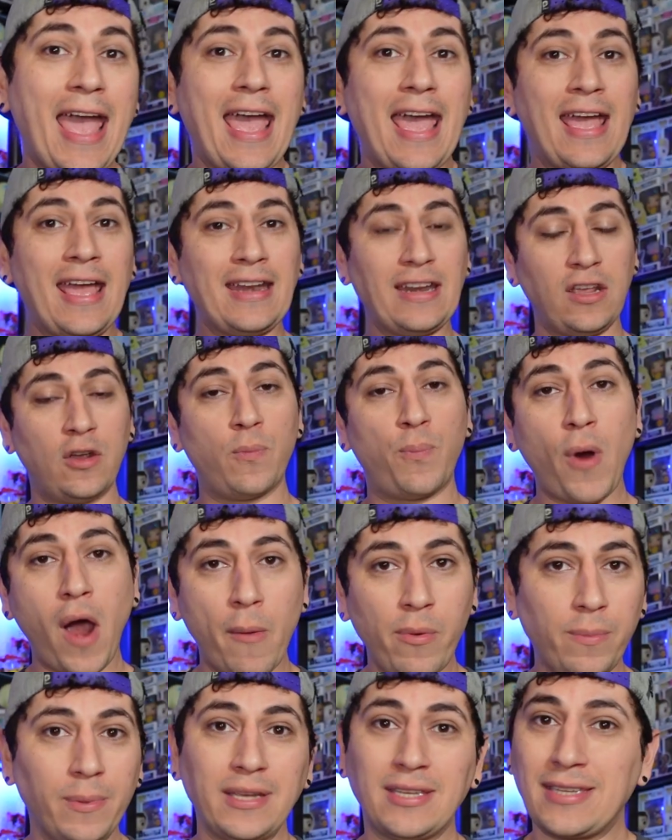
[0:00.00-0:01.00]
And you're
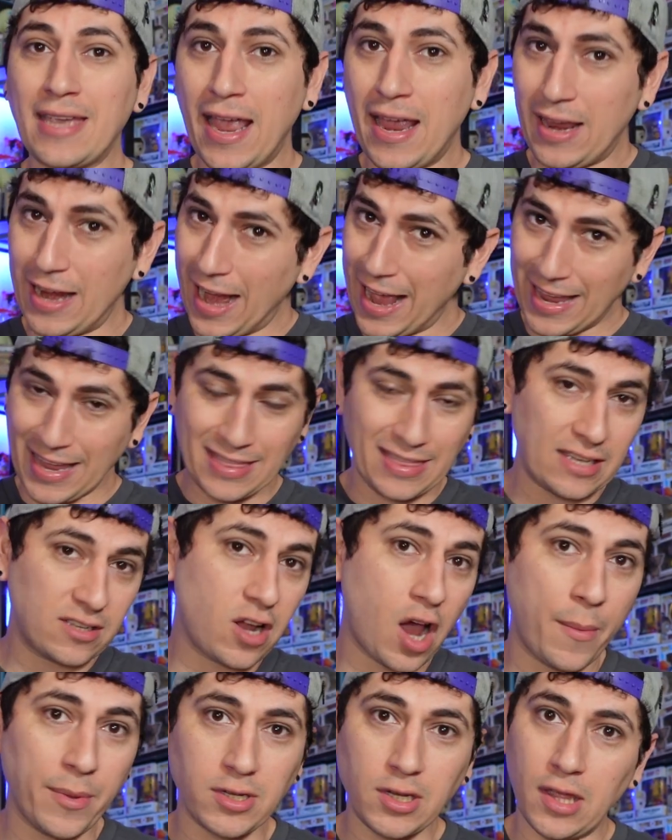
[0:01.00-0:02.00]
probably saying, and I get these
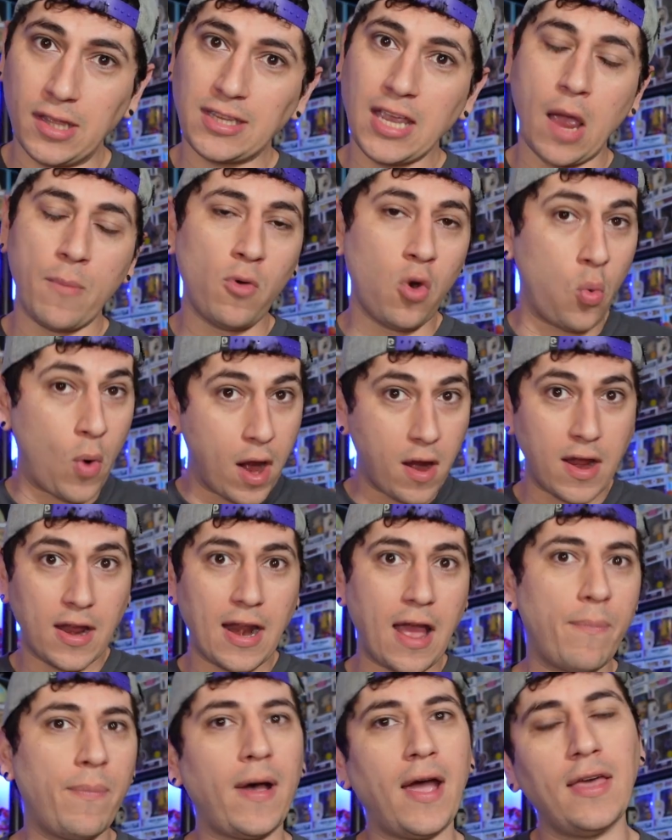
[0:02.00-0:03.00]
comments all the time, well, where
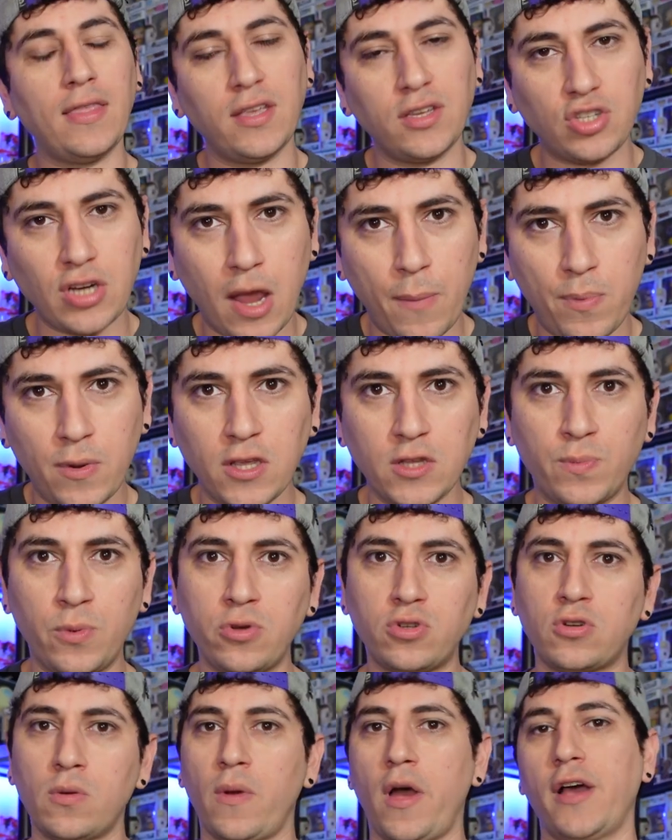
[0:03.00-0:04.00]
can I buy these Japanese
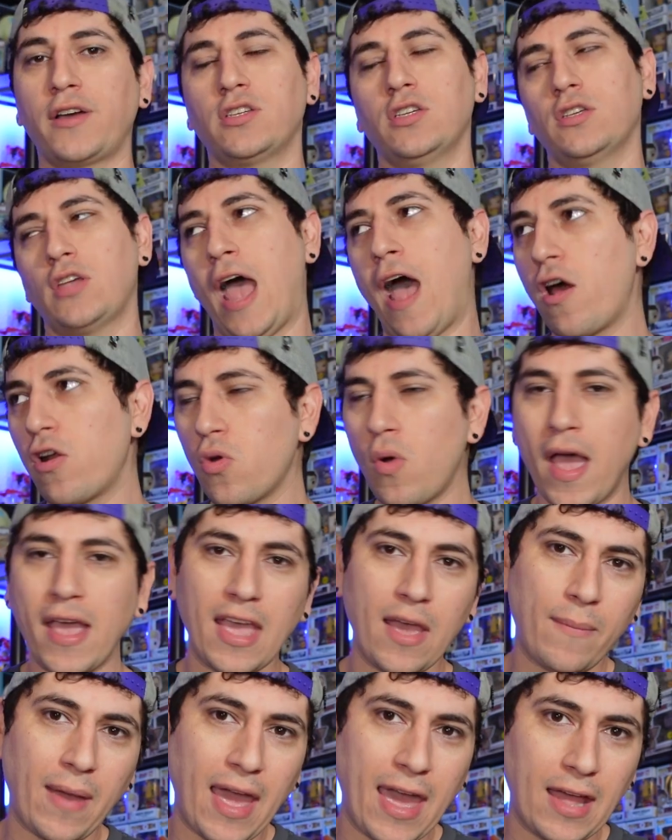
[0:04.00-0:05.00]
booster boxes? How do I
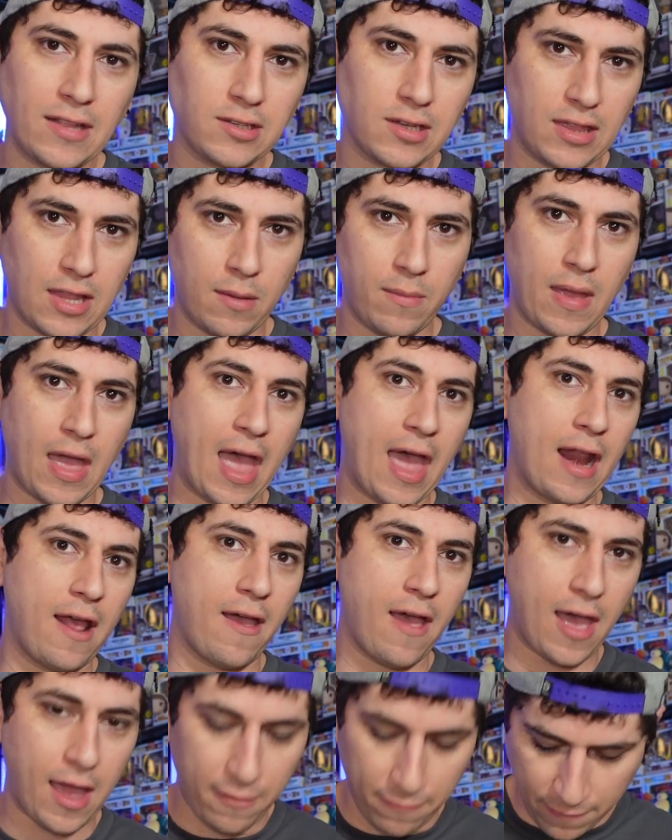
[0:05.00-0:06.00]
get my hands on them at
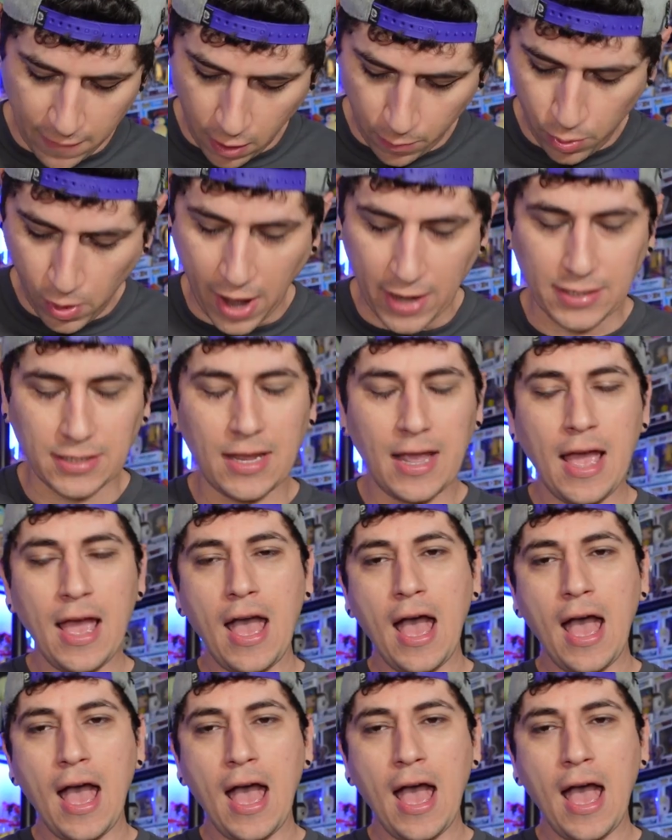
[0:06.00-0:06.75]
a fair price?